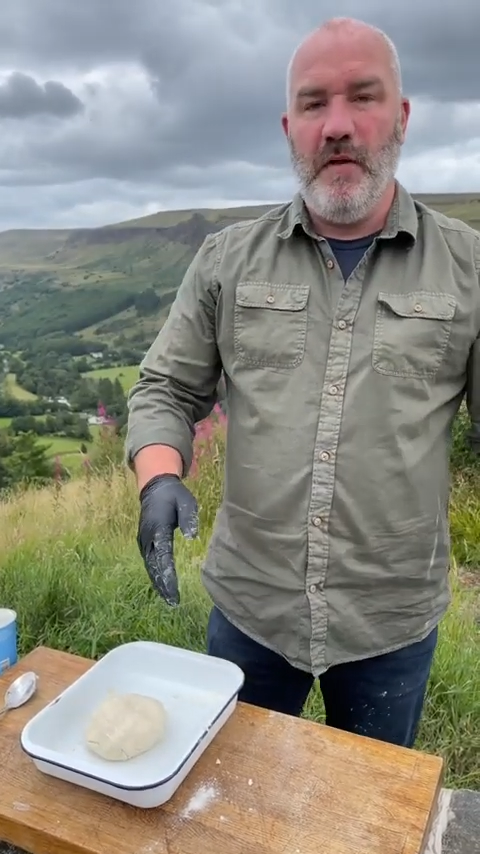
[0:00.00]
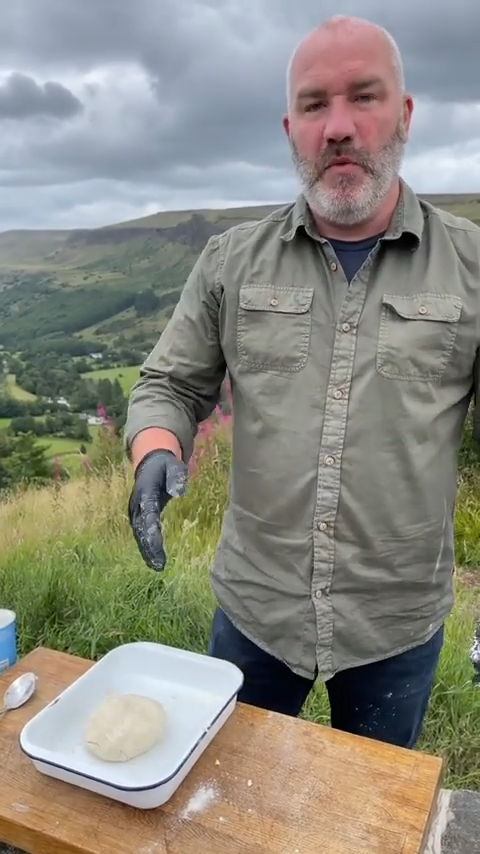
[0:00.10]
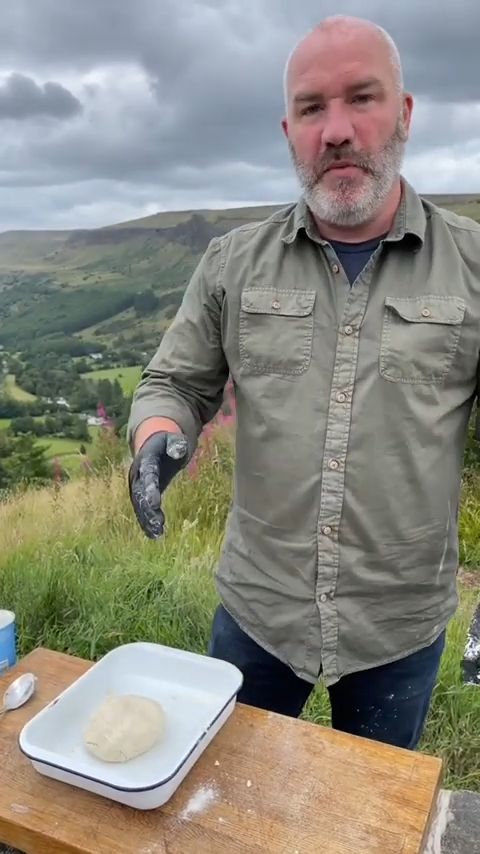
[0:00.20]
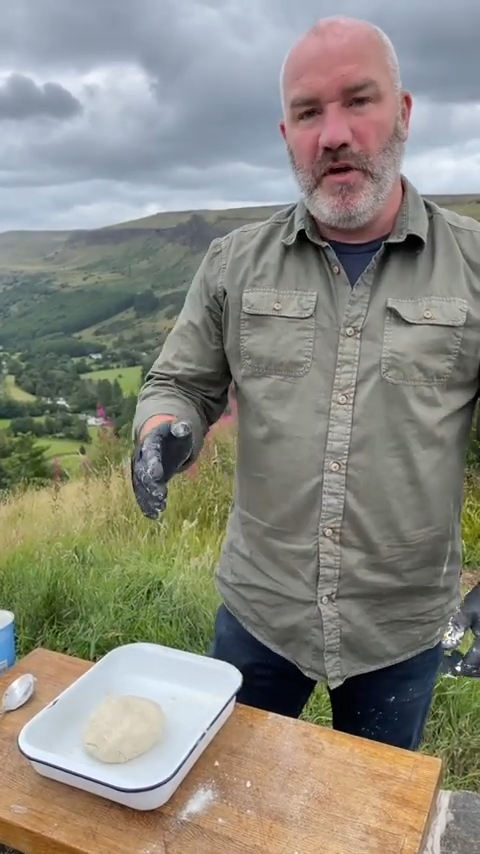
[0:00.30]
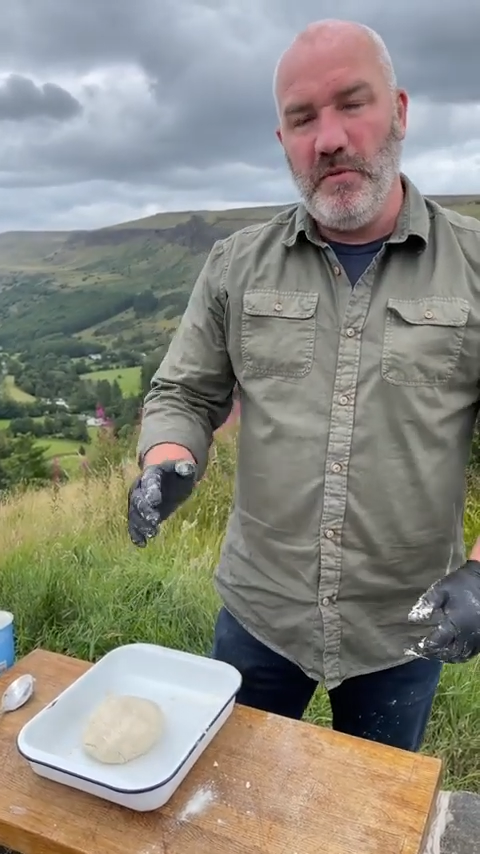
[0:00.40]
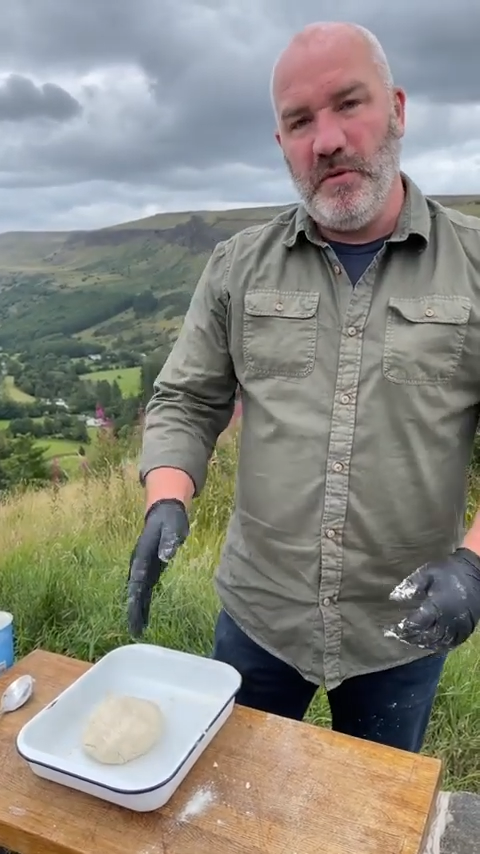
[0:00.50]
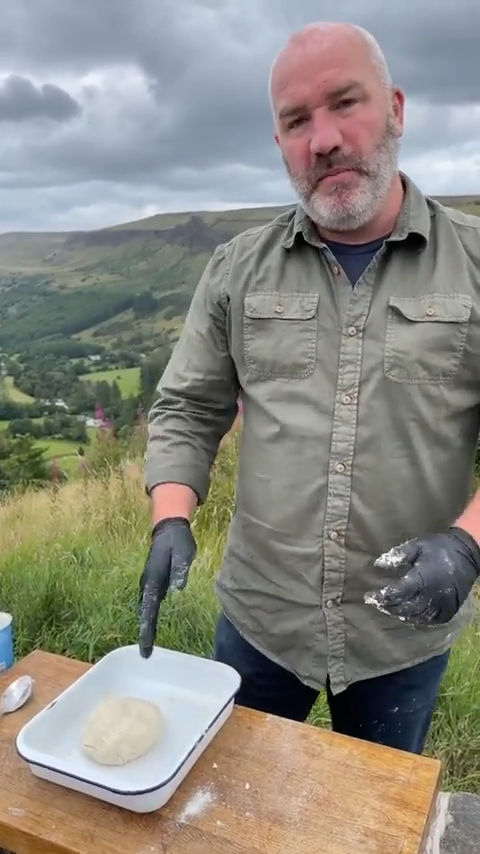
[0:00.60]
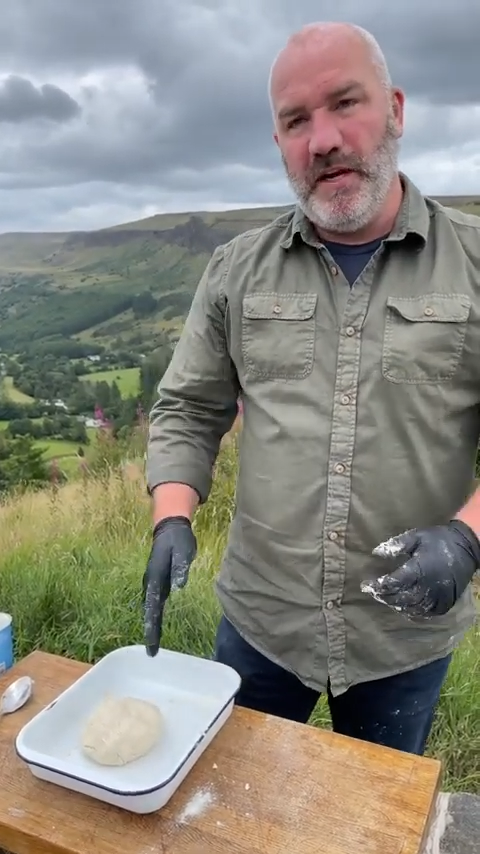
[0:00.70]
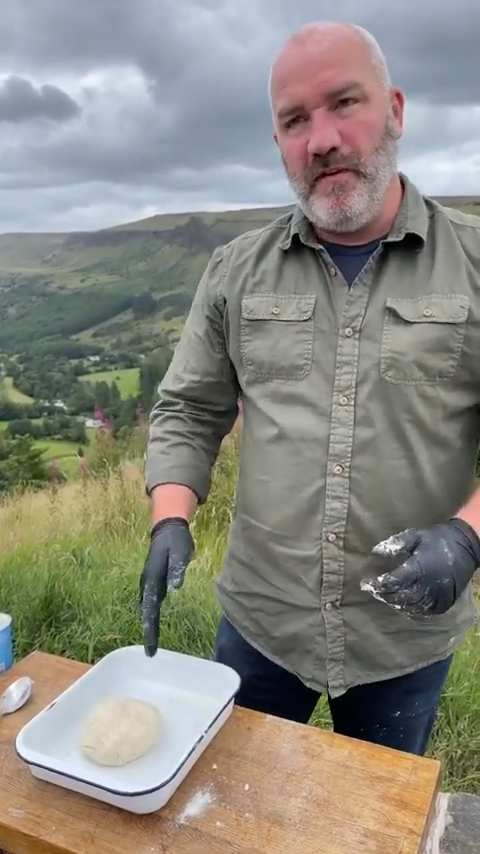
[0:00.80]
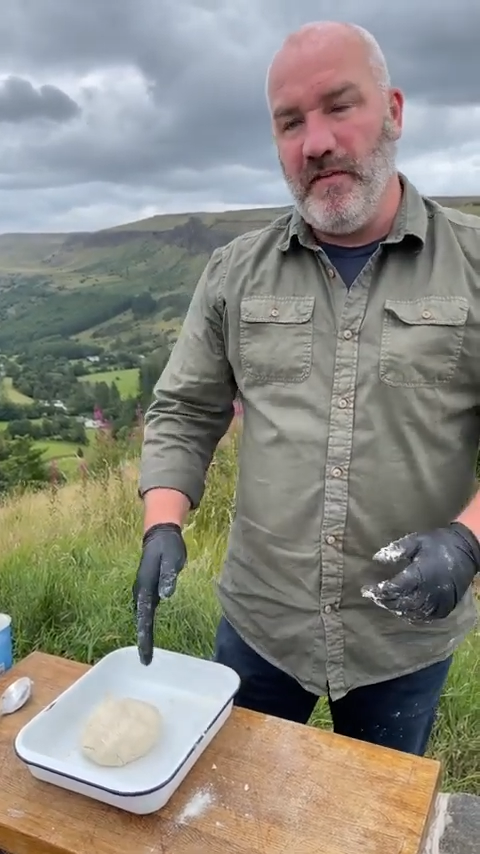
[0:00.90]
when we come to
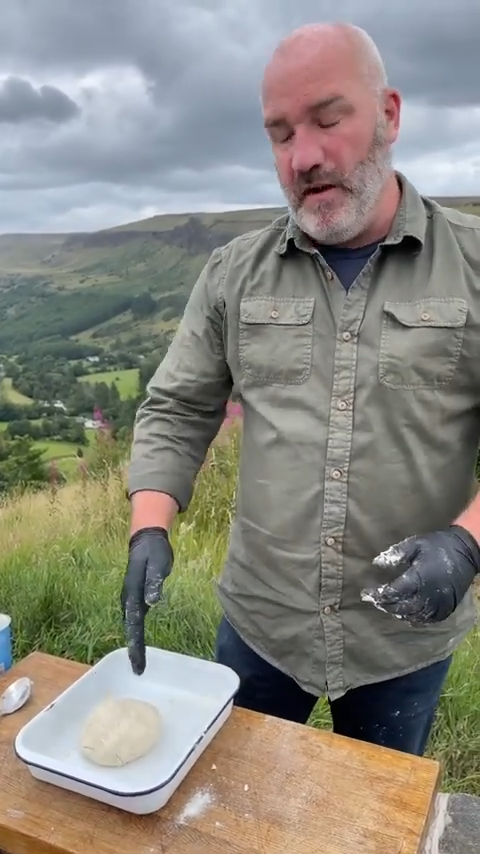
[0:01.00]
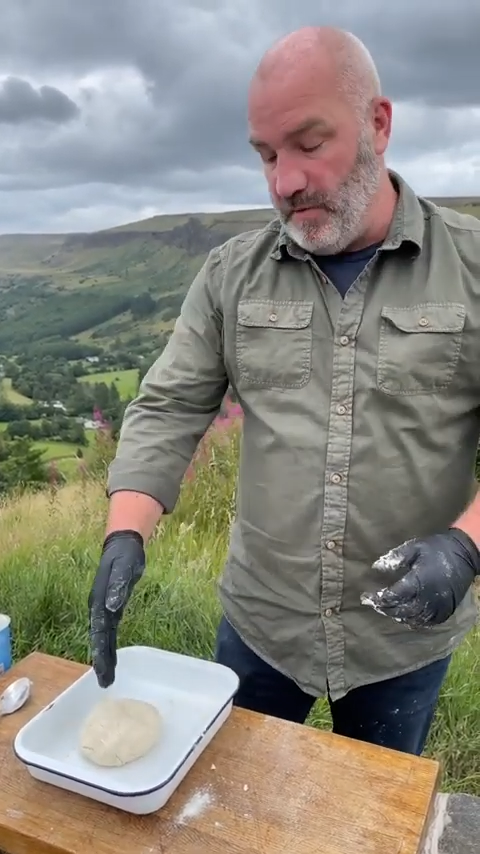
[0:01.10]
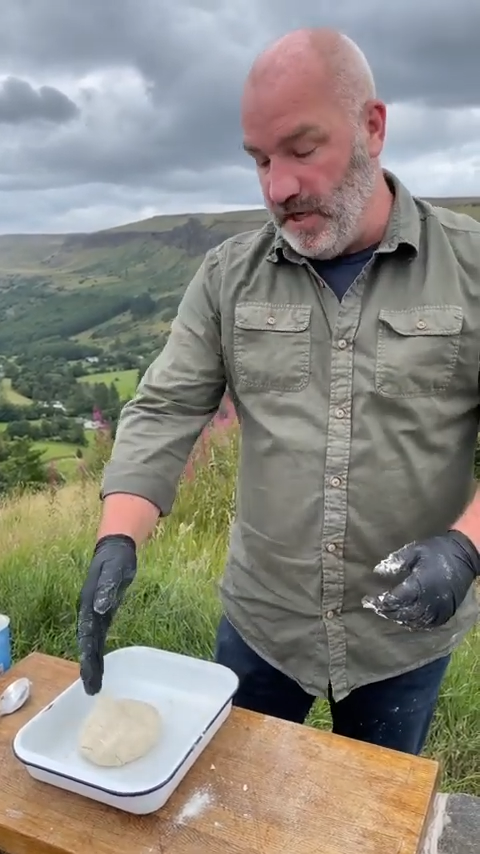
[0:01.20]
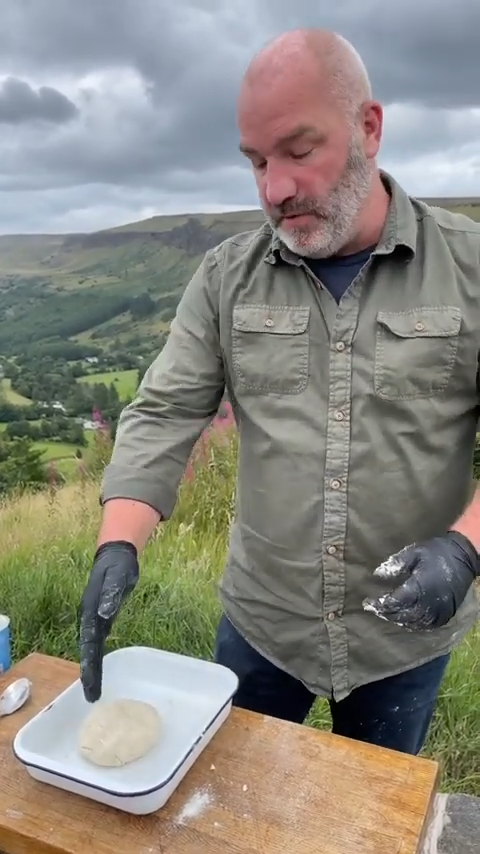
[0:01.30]
make our flatbreads,